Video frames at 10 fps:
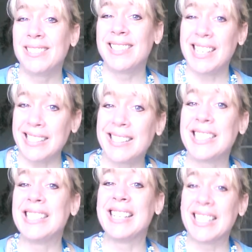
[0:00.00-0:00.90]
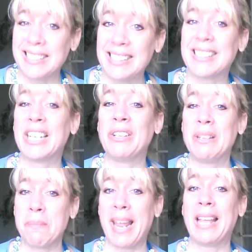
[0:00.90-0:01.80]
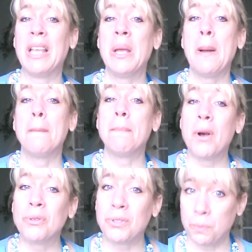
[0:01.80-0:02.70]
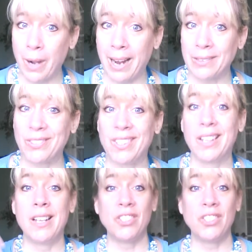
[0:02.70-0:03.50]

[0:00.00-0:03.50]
doesn't necessarily make most breast